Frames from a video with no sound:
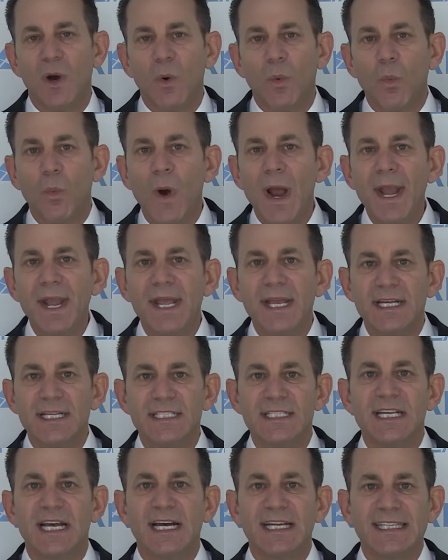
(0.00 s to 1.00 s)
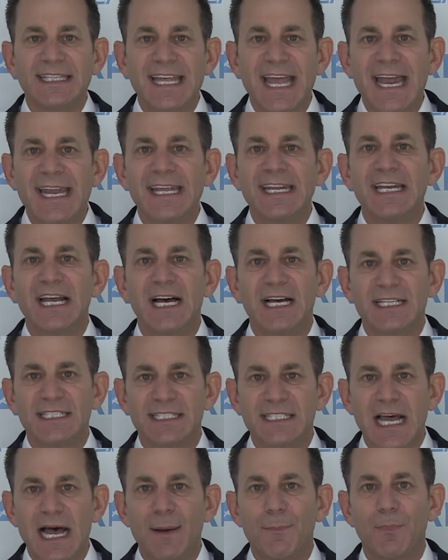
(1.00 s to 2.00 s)
When is a tenant
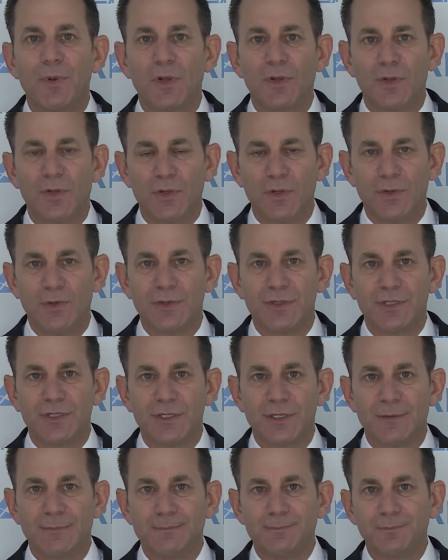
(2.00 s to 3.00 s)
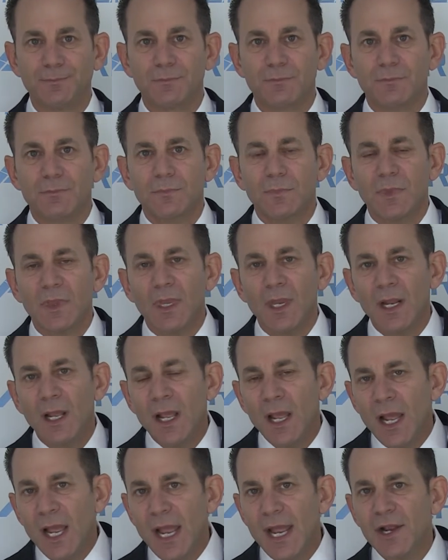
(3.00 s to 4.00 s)
estoppel used?
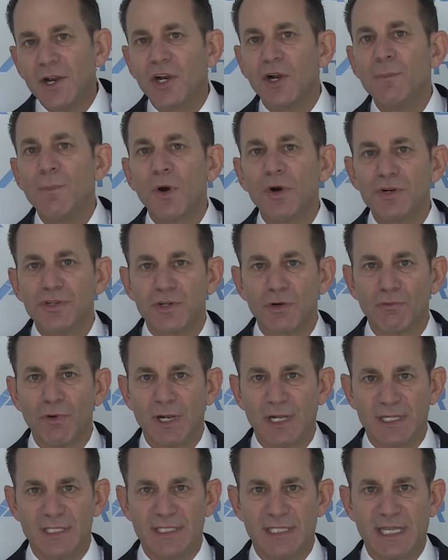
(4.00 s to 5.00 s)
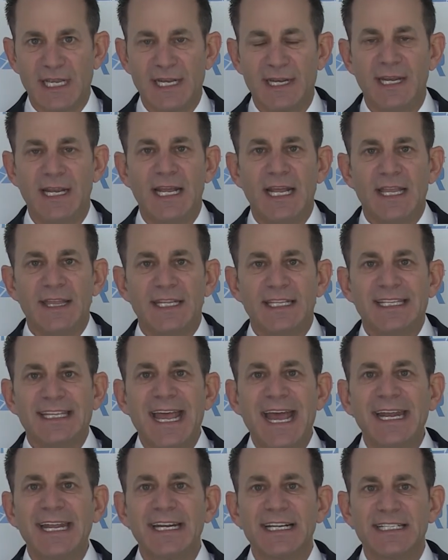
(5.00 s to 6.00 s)
In commercial real estate, the
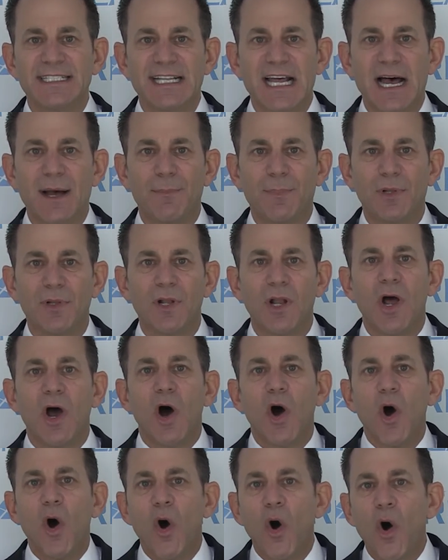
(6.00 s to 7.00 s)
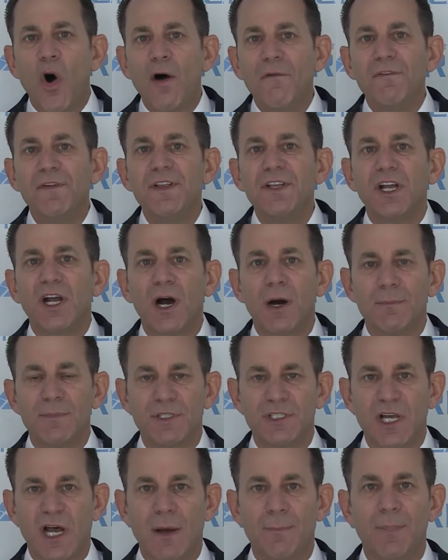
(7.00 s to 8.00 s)
tenant estoppel often
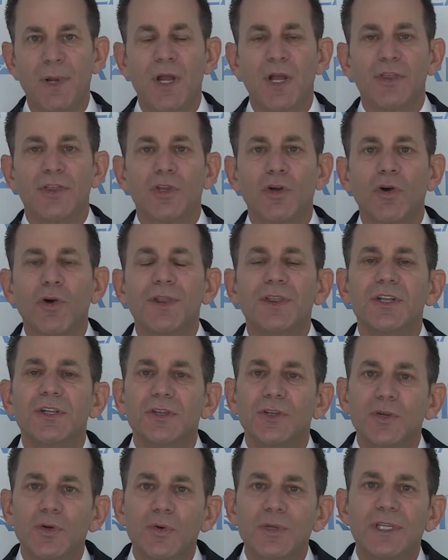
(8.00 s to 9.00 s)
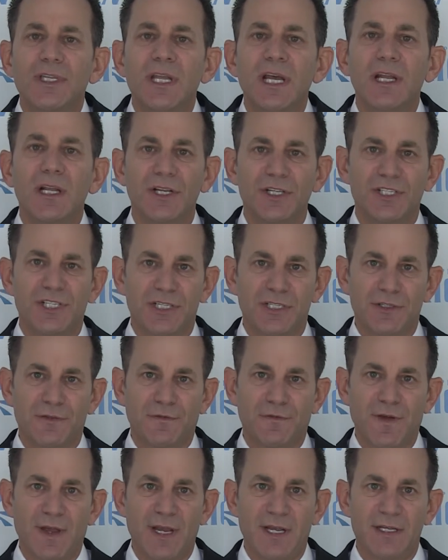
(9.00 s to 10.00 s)
comes up during the due diligence
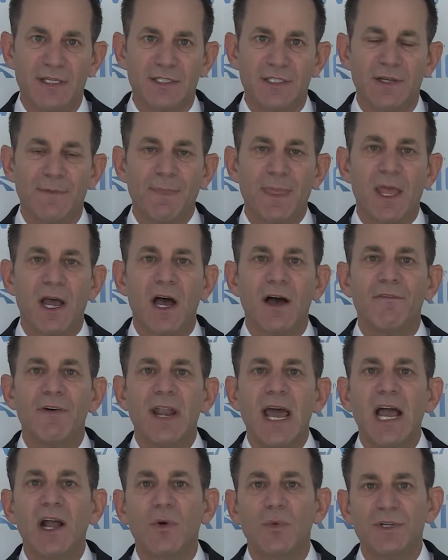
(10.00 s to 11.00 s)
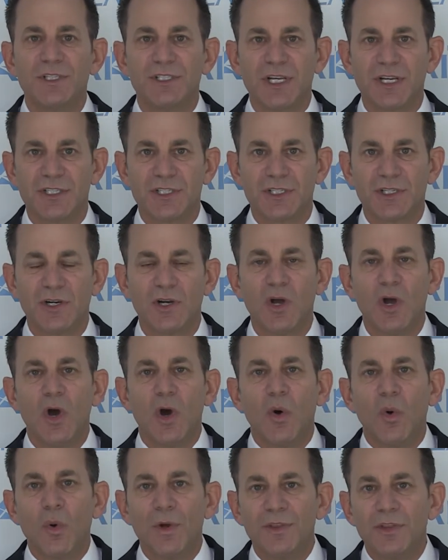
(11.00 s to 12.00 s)
phase of an acquisition
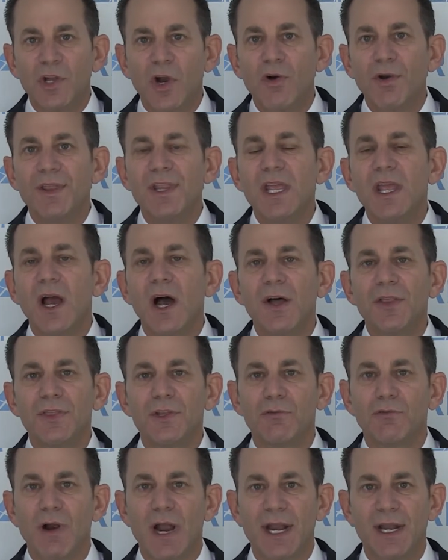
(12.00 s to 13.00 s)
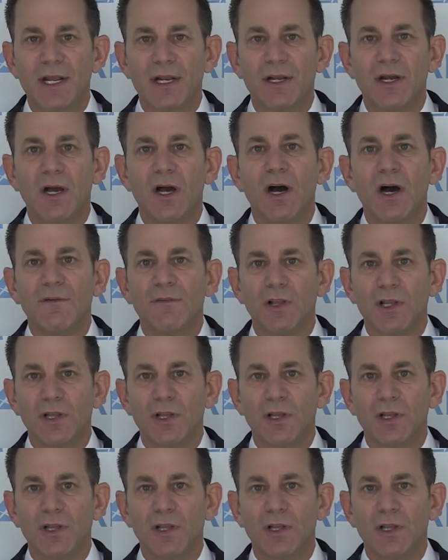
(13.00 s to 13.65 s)
or during the underwriting of a